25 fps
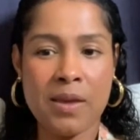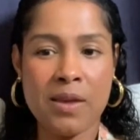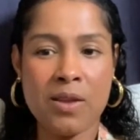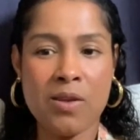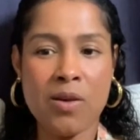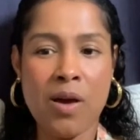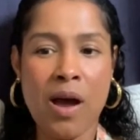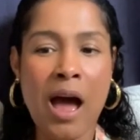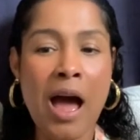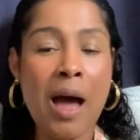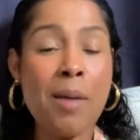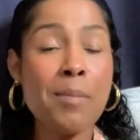
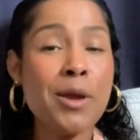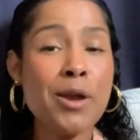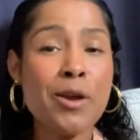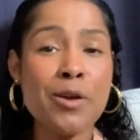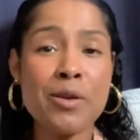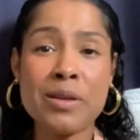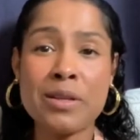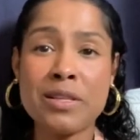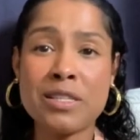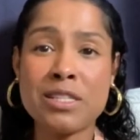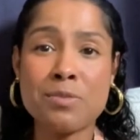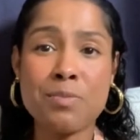I'm here
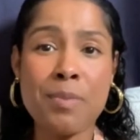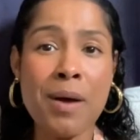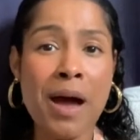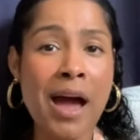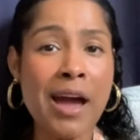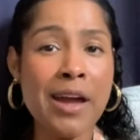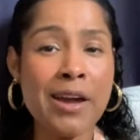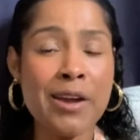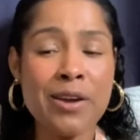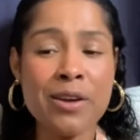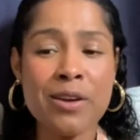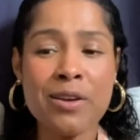to
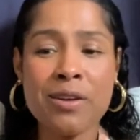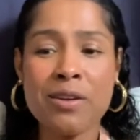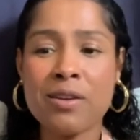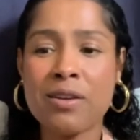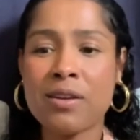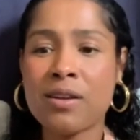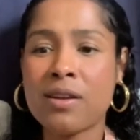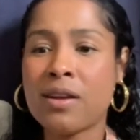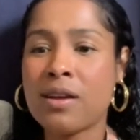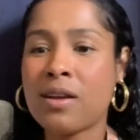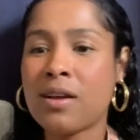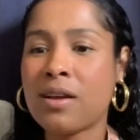inspire,
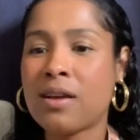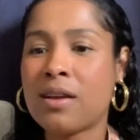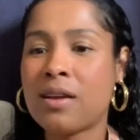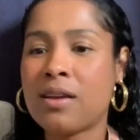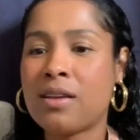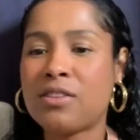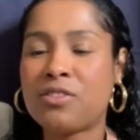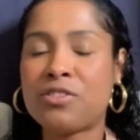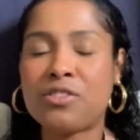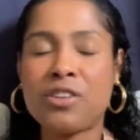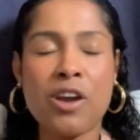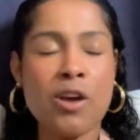
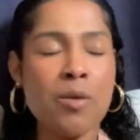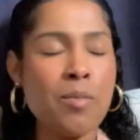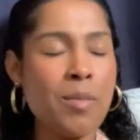share